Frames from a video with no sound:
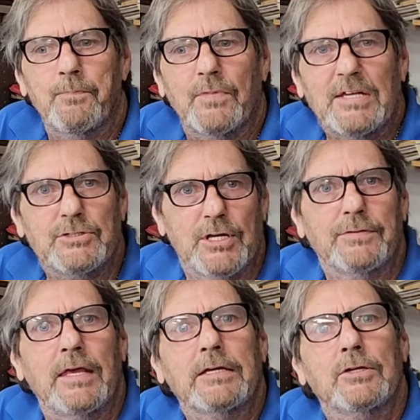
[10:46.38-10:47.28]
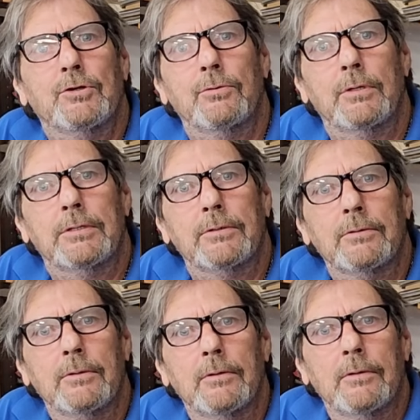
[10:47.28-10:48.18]
they said they could do it,
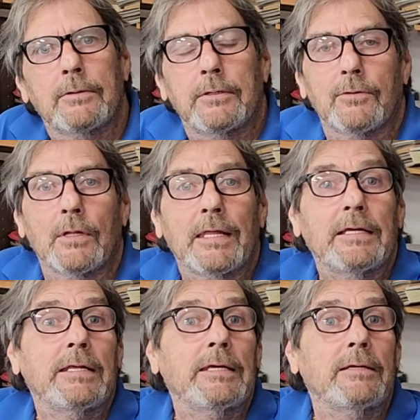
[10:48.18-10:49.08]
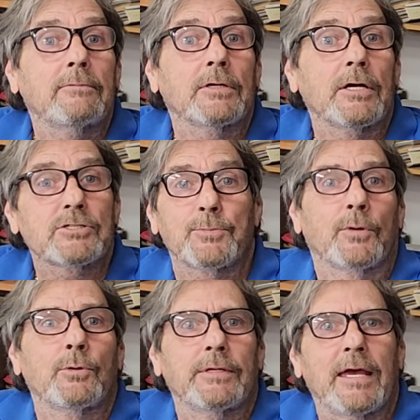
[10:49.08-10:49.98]
the
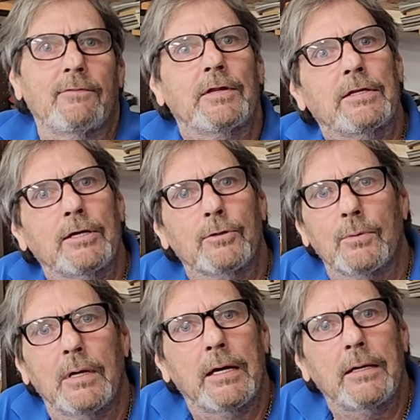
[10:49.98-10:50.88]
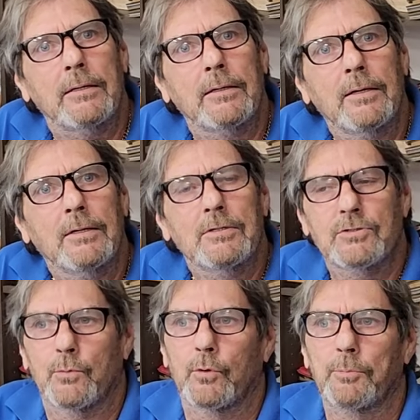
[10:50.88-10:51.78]
customer wouldn't have it any other way.
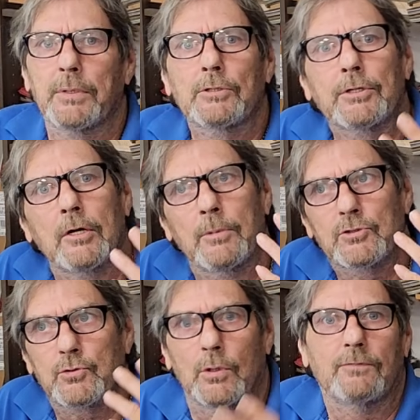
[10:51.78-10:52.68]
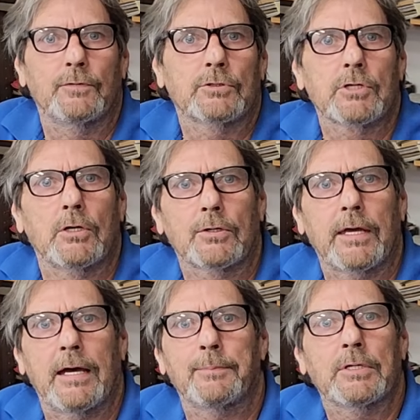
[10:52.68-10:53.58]
So we're building almost 12-foot tall
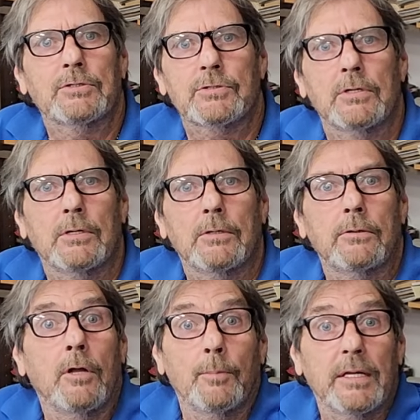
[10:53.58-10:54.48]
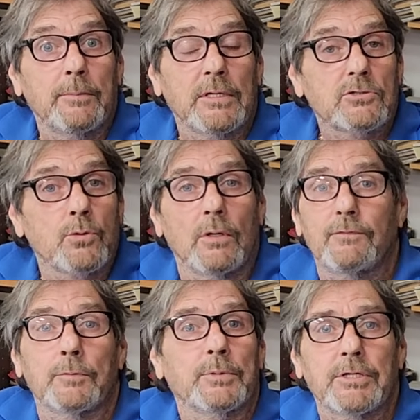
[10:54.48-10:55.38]
cabinets. Nobody makes
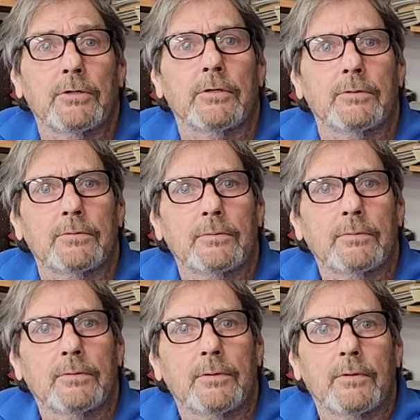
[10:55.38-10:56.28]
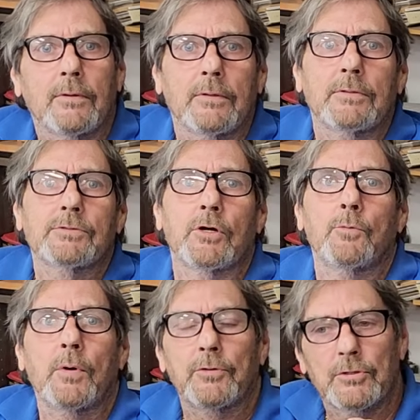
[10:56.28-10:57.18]
12-foot material.
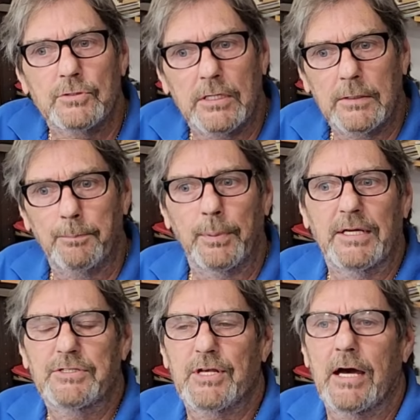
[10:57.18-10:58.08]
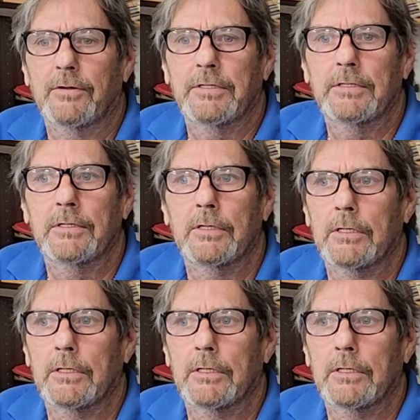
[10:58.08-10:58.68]
So, but there's a place out in